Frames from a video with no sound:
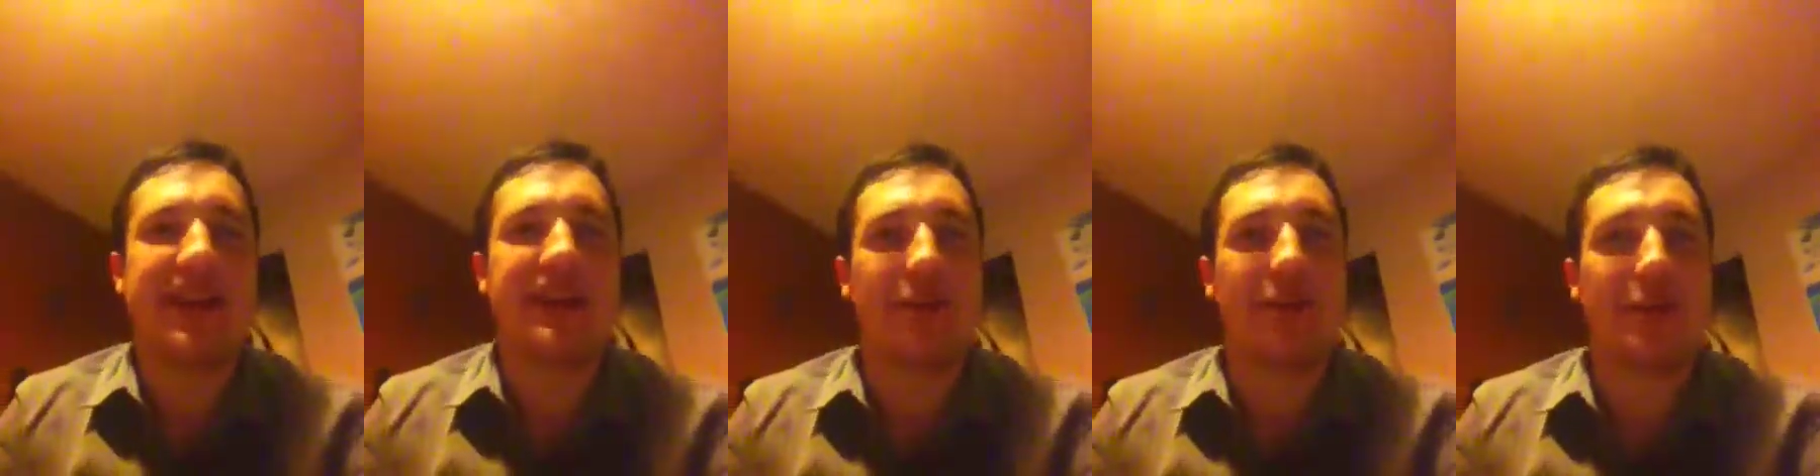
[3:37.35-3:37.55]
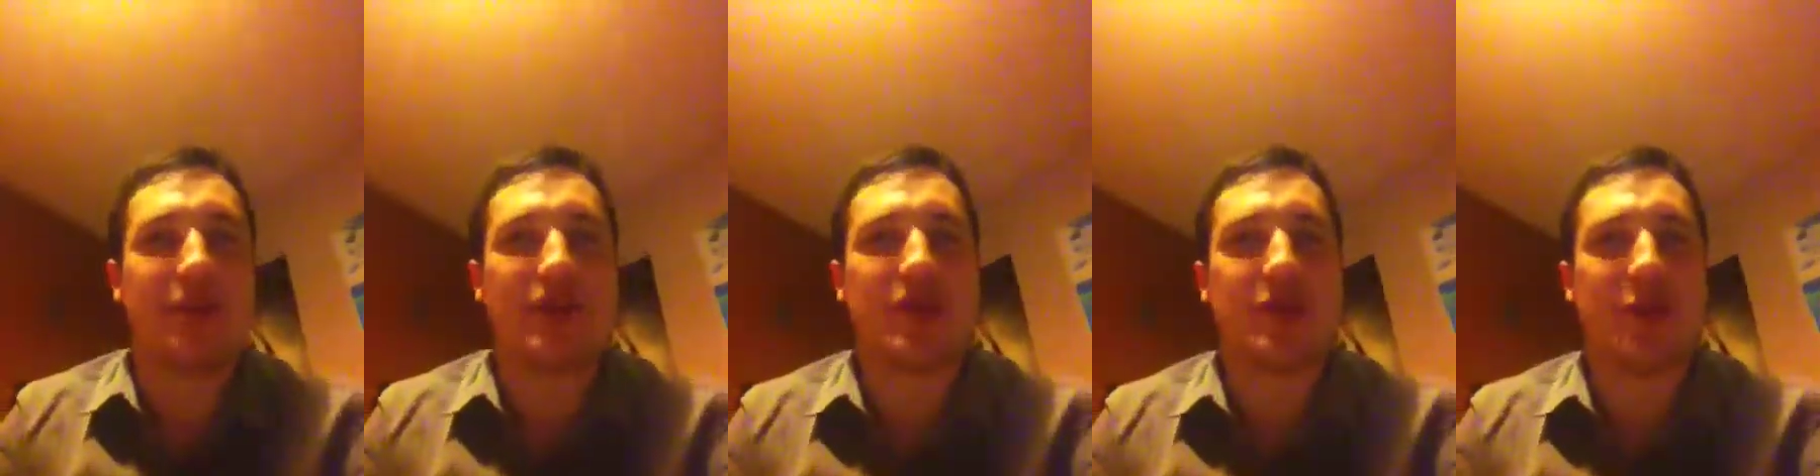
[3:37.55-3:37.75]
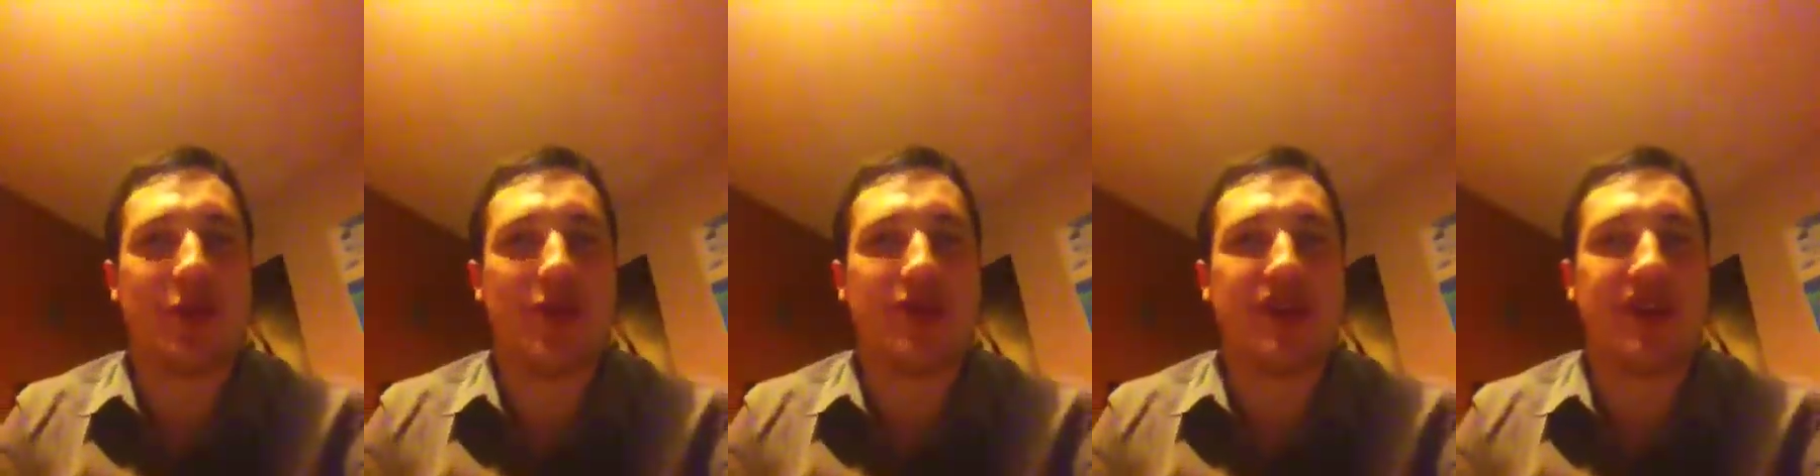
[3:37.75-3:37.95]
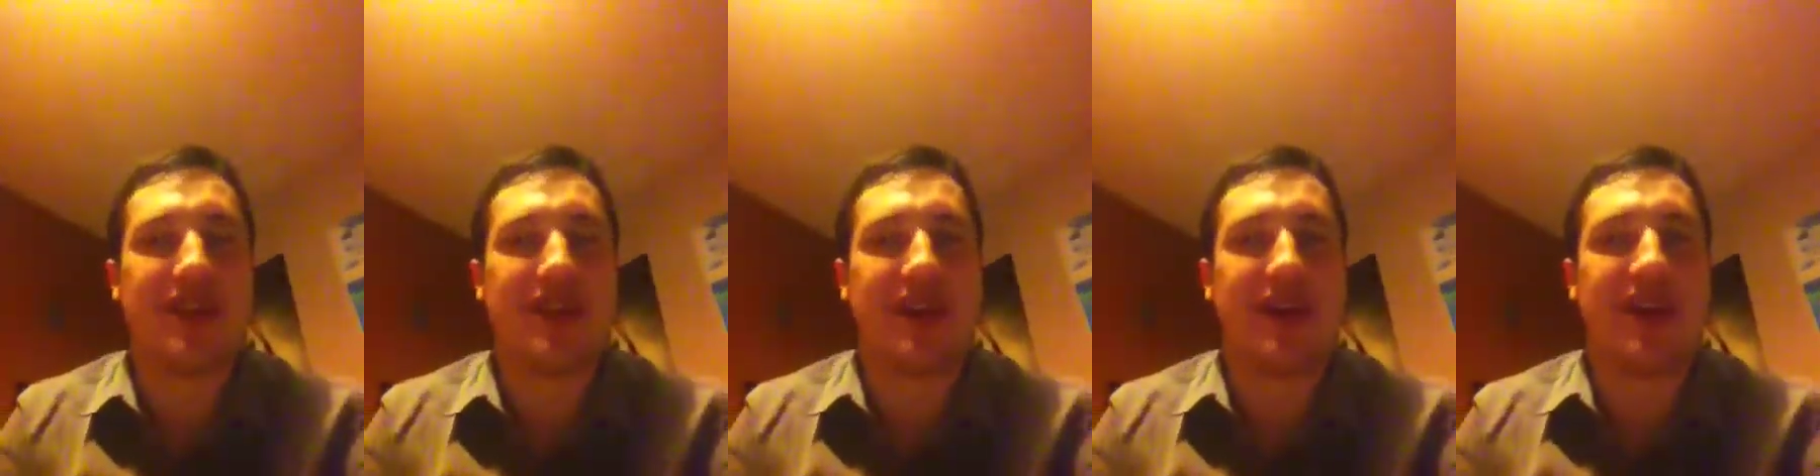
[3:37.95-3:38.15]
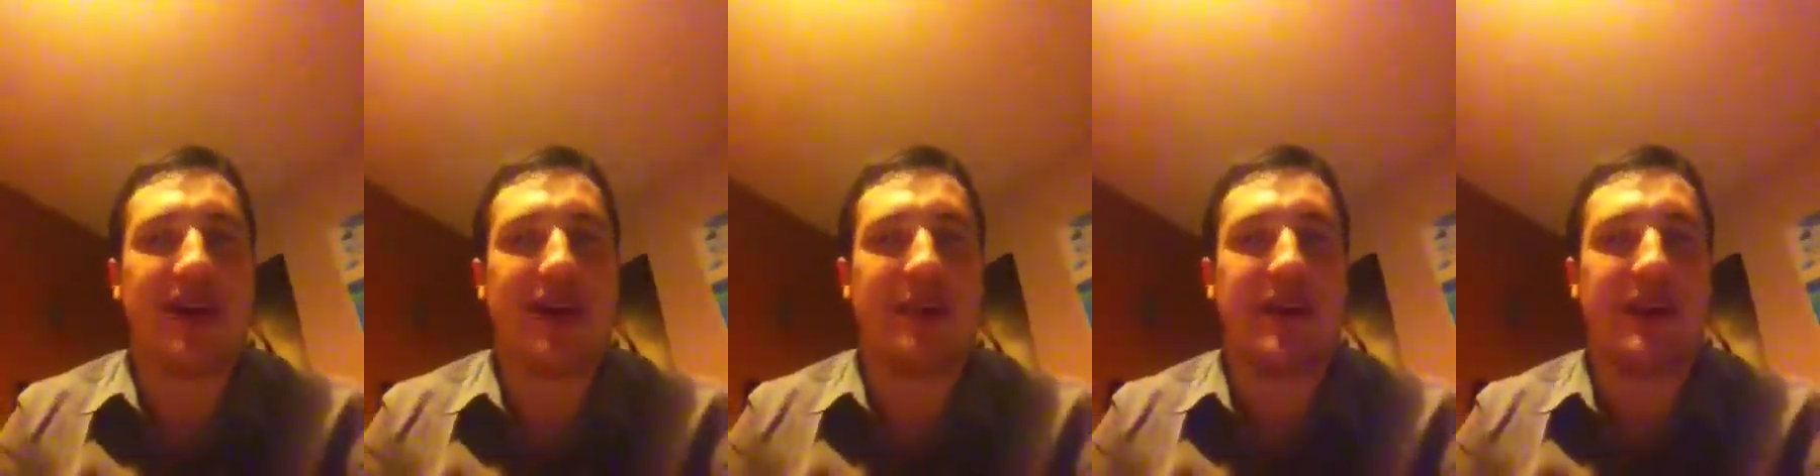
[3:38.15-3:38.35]
I've also ordered
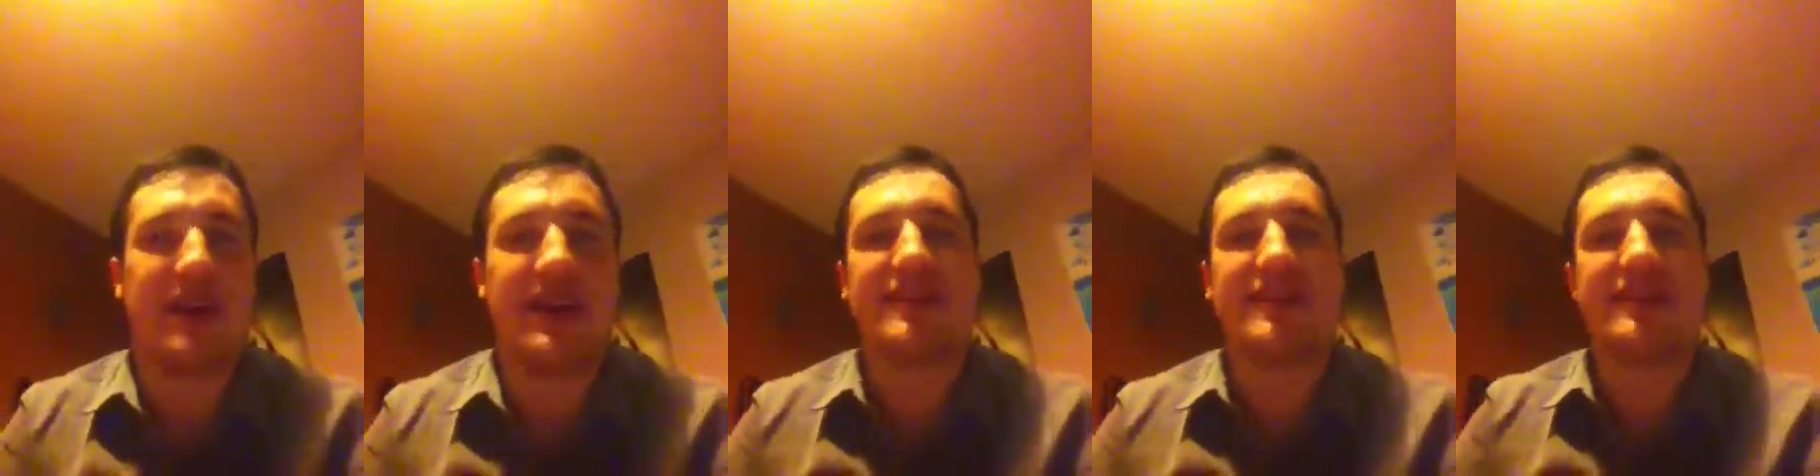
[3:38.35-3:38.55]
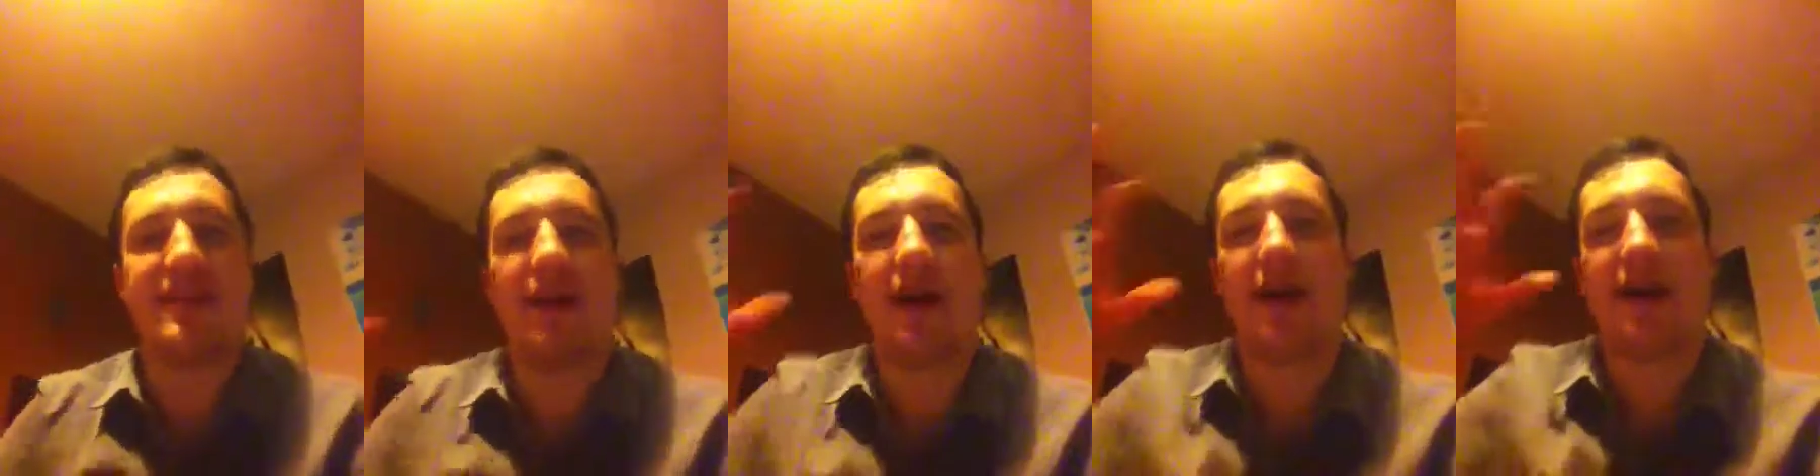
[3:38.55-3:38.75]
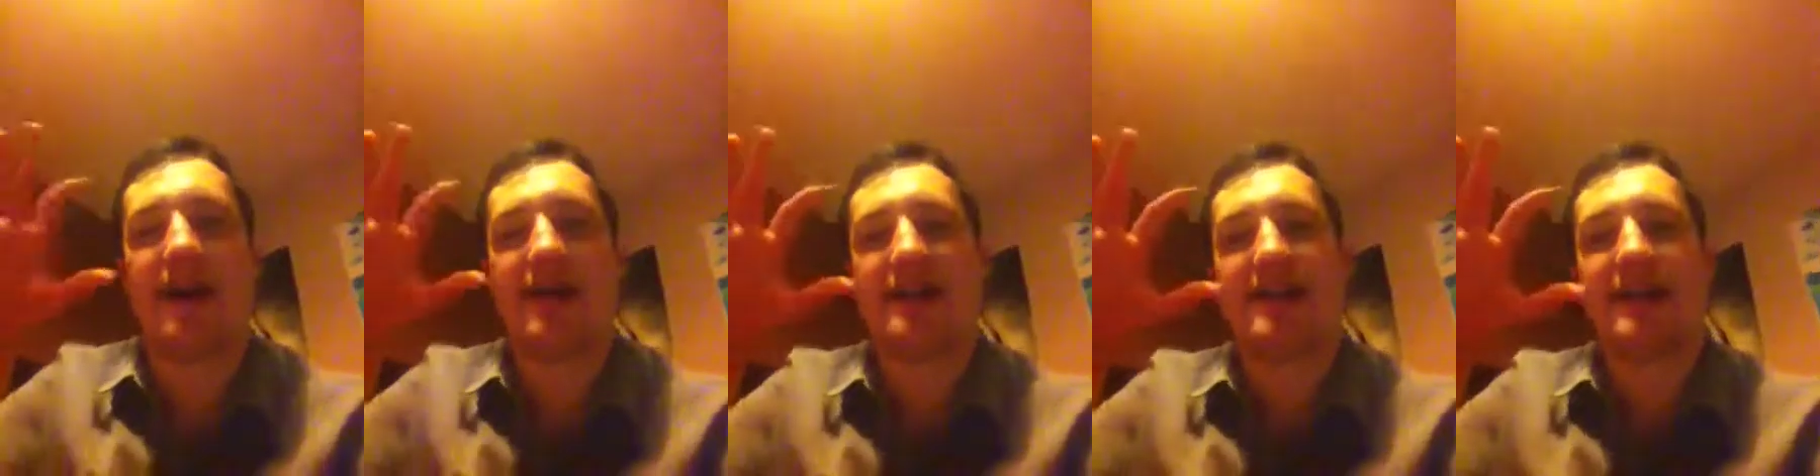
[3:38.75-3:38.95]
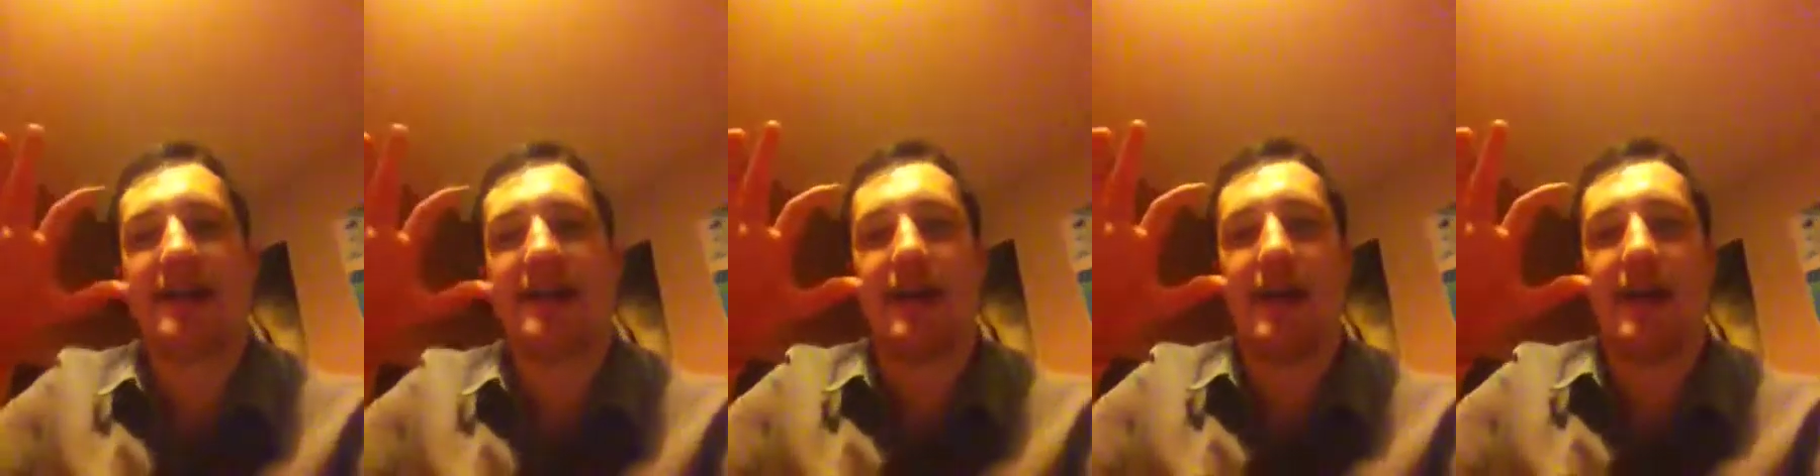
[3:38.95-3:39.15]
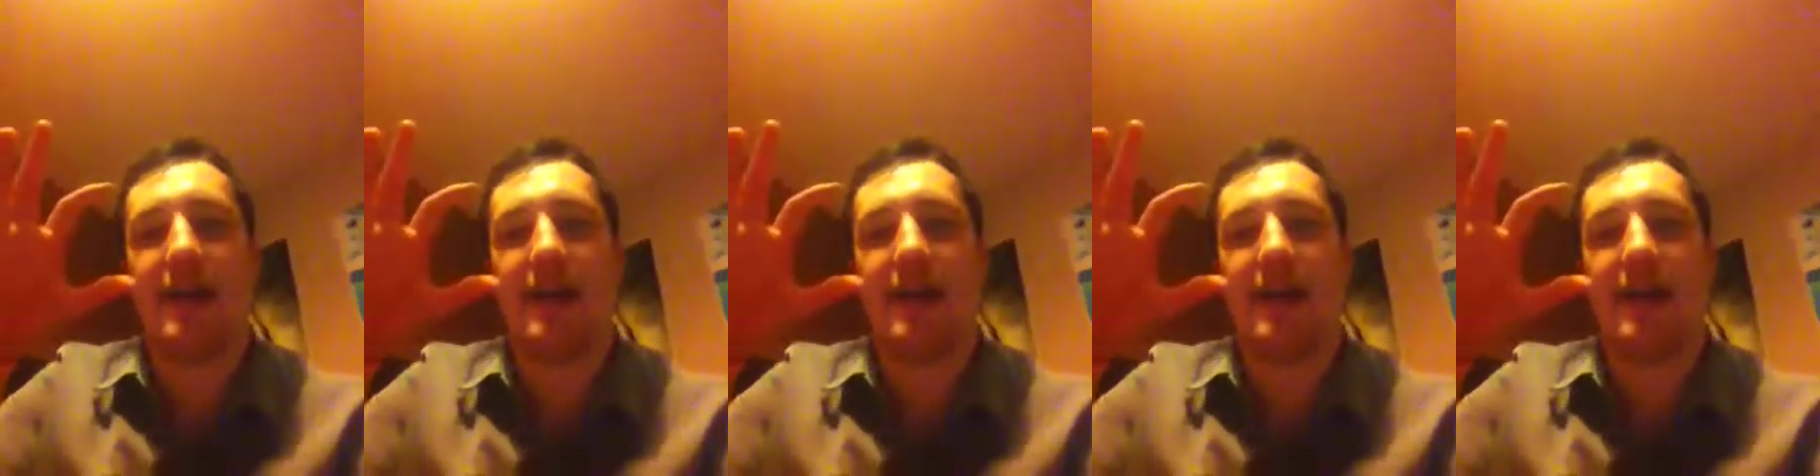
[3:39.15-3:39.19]
a mini-size